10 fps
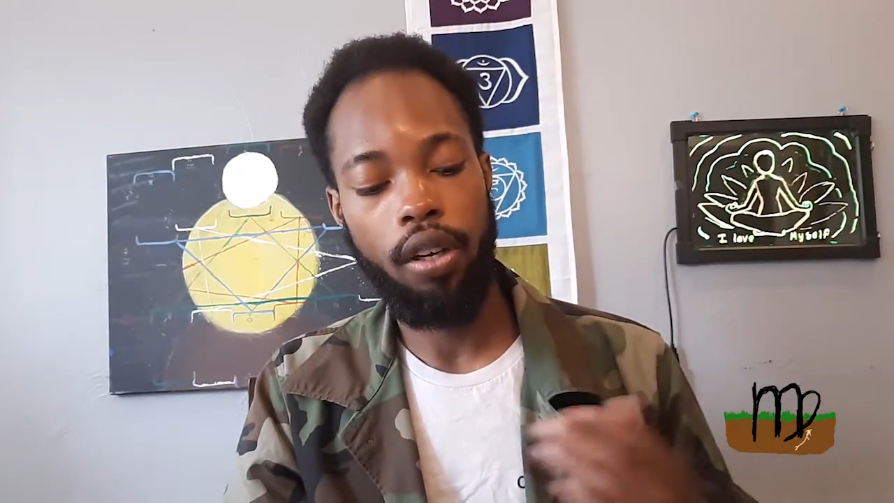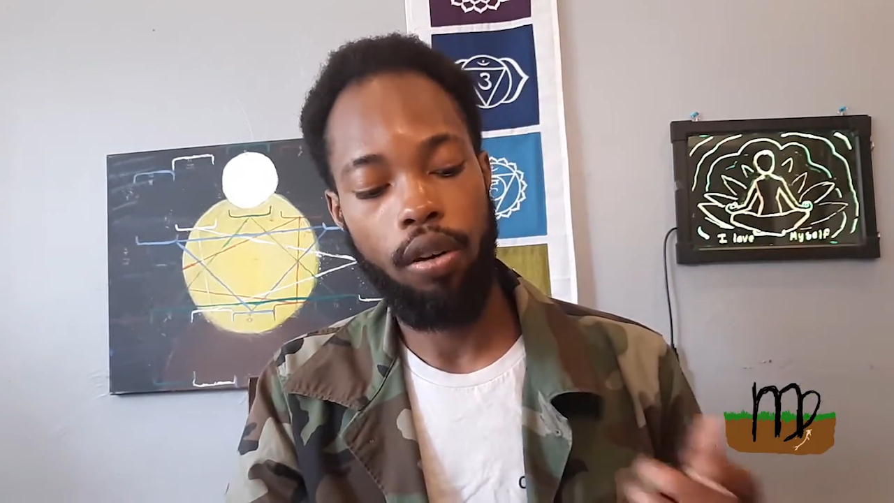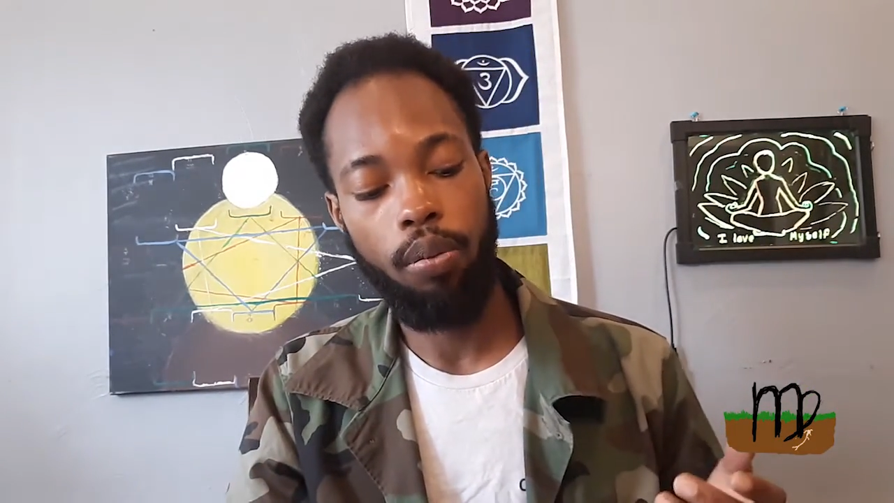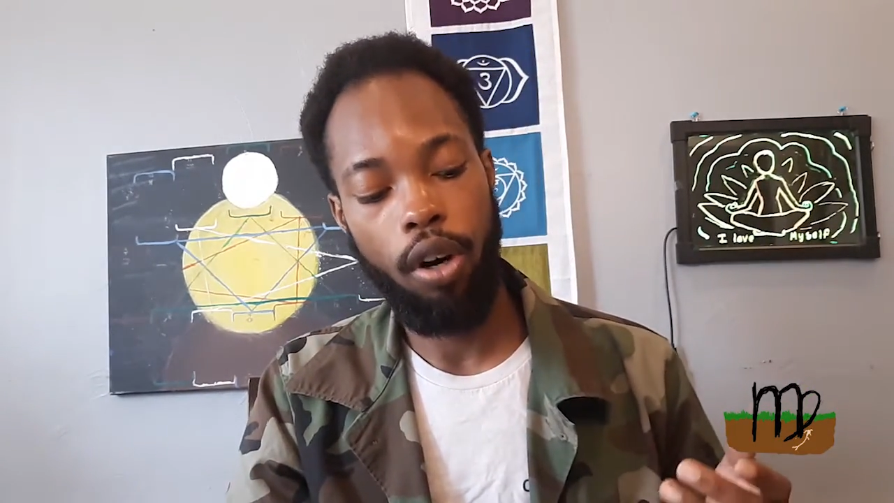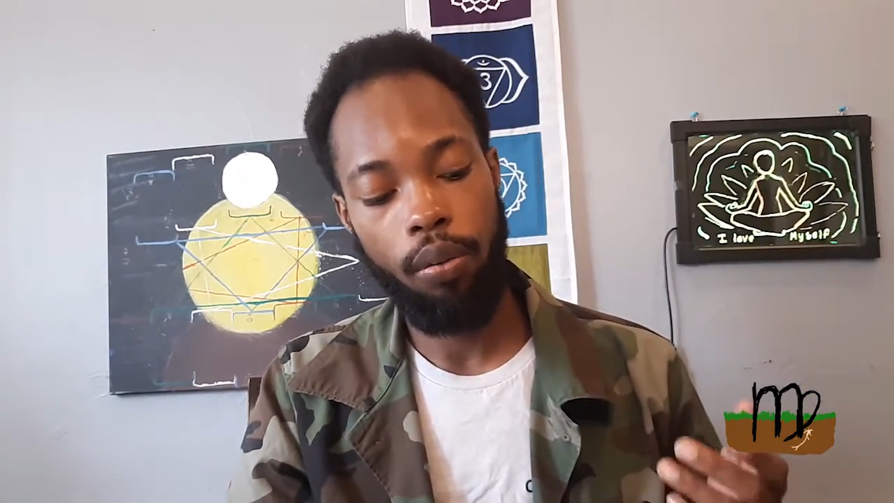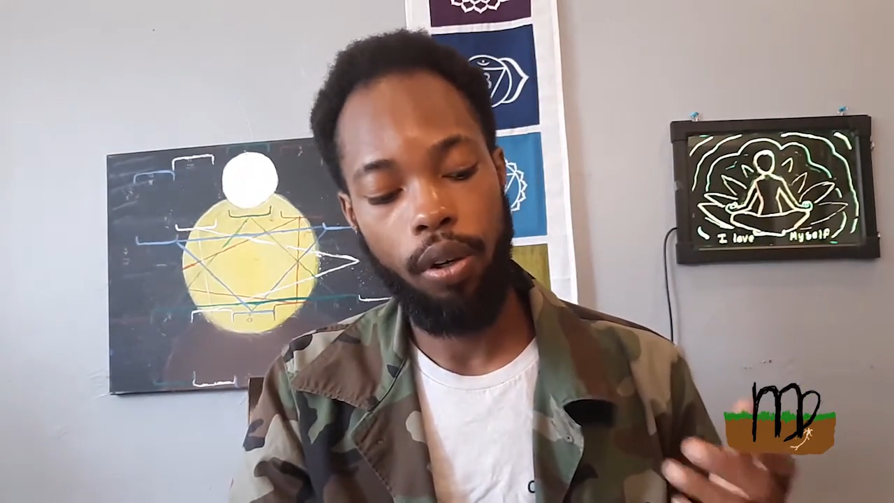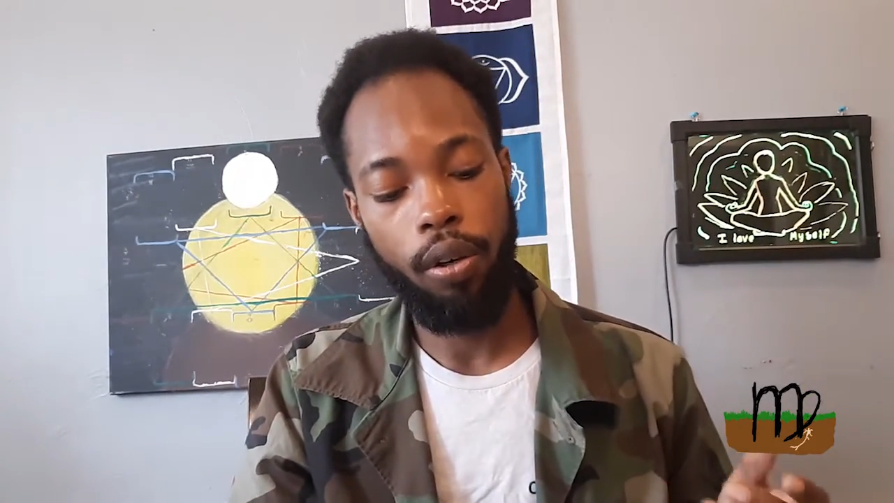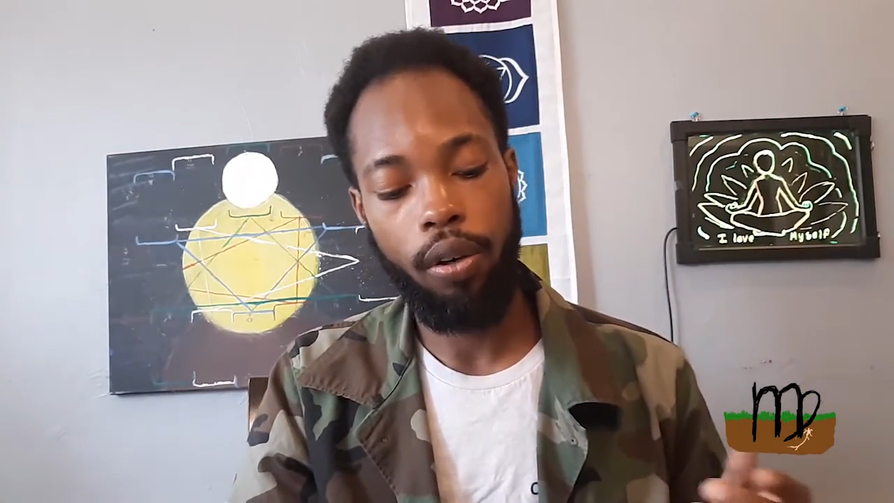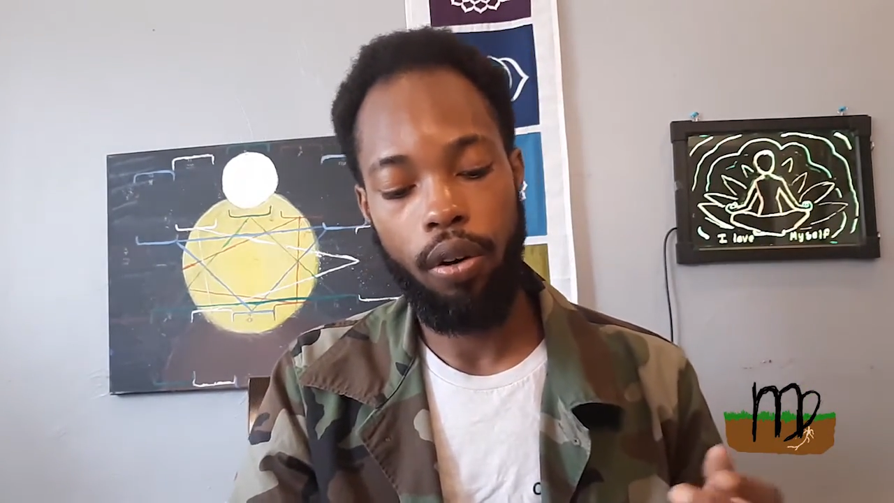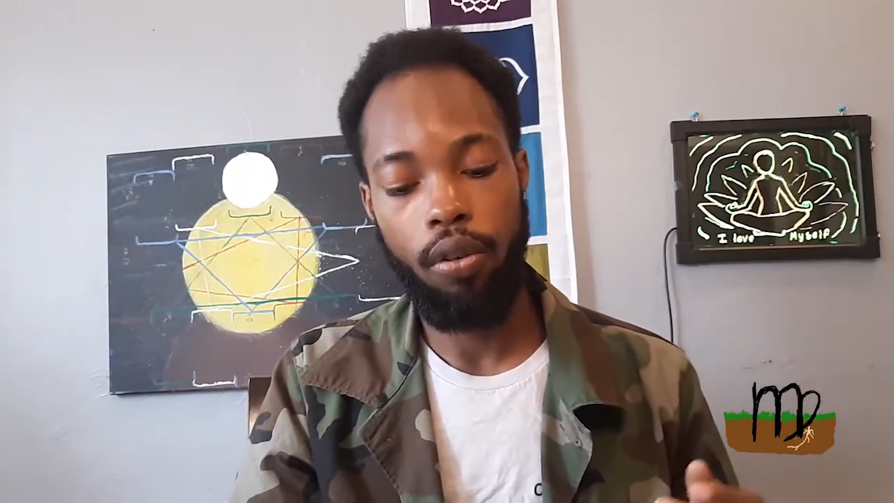an apartment or
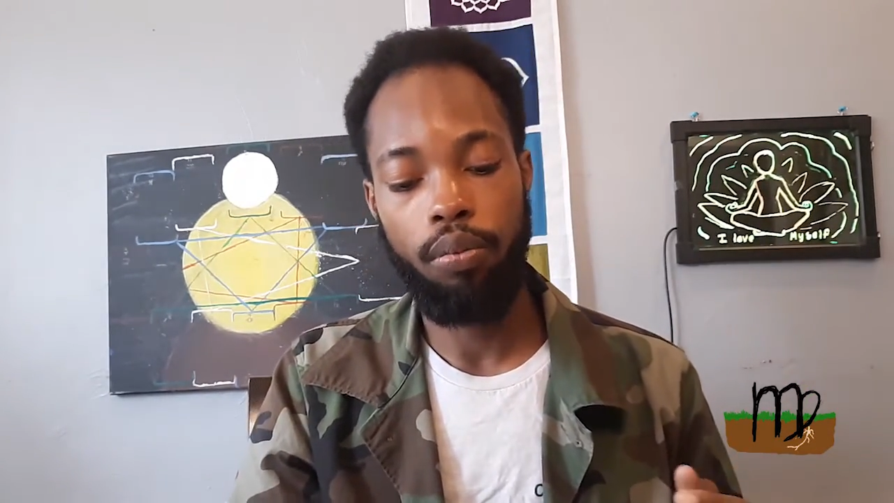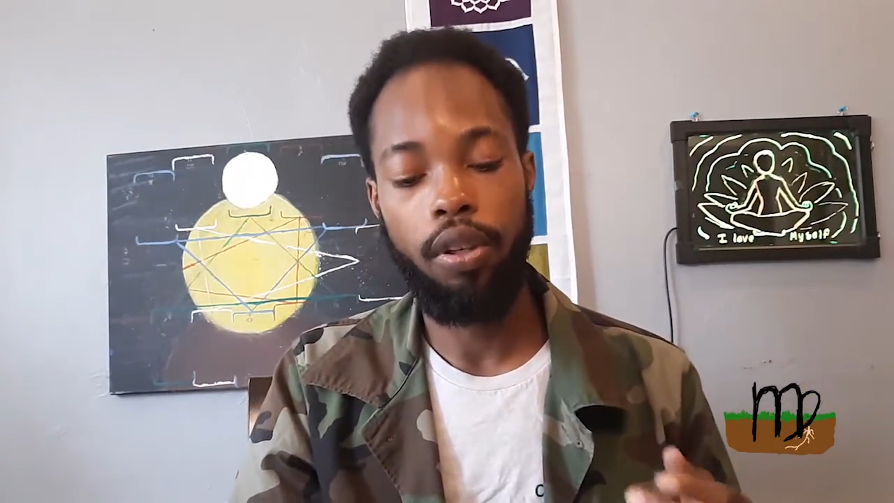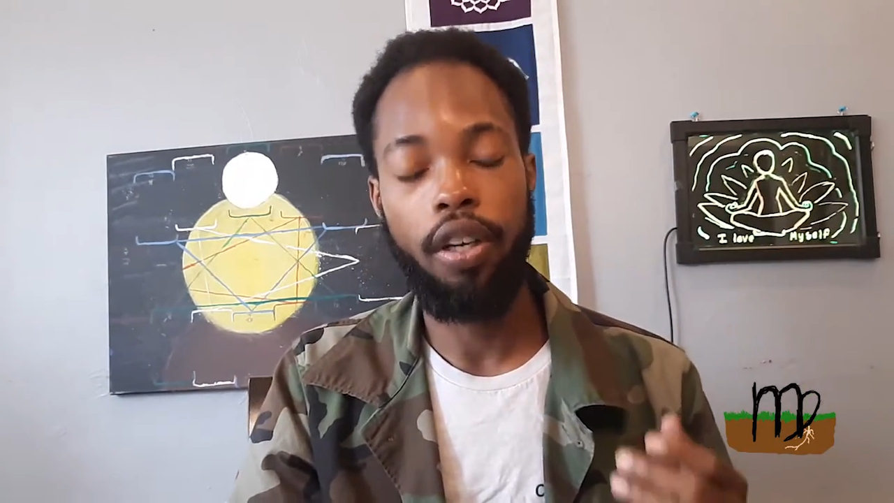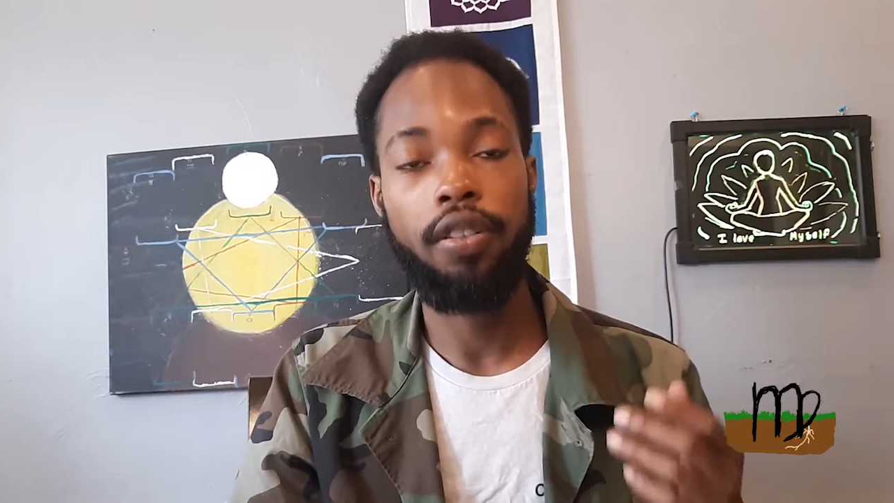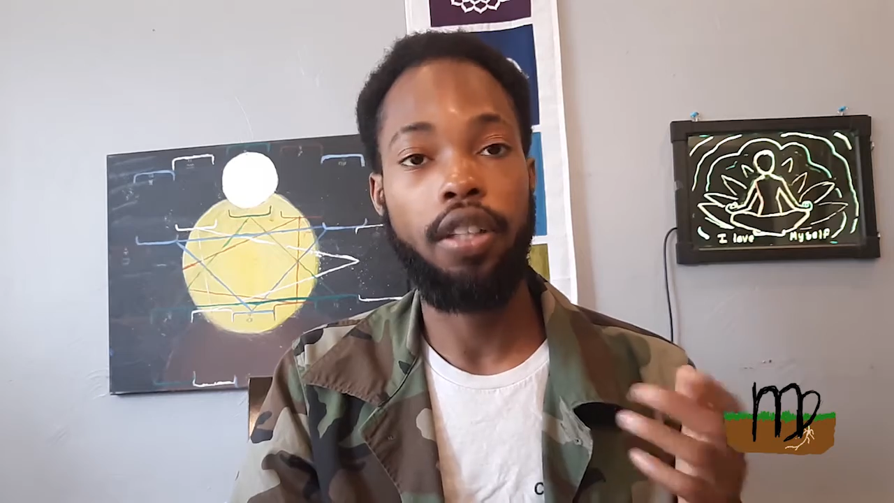your own place,